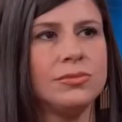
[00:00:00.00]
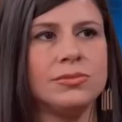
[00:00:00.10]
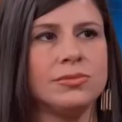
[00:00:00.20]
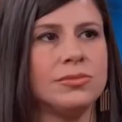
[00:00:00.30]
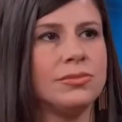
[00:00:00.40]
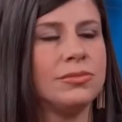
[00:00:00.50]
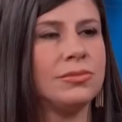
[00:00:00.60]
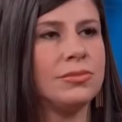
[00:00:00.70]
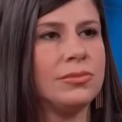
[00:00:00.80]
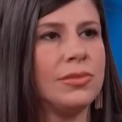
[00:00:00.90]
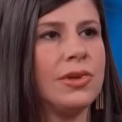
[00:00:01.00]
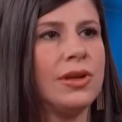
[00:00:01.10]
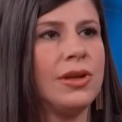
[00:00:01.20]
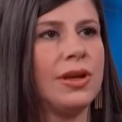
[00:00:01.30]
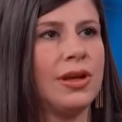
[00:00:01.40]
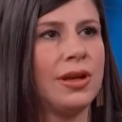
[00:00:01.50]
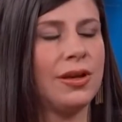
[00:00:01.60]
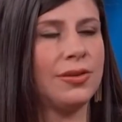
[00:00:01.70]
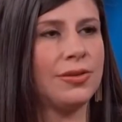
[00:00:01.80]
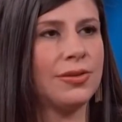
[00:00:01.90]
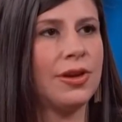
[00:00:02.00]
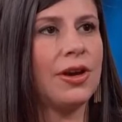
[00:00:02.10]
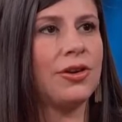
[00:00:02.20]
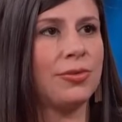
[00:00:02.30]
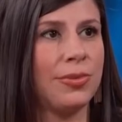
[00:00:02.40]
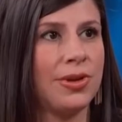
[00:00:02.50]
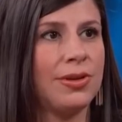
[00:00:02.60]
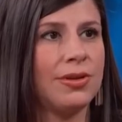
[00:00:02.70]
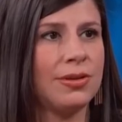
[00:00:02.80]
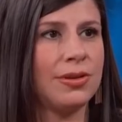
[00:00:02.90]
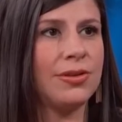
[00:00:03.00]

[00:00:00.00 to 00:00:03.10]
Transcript: Did it scare you when you started getting fuzzy?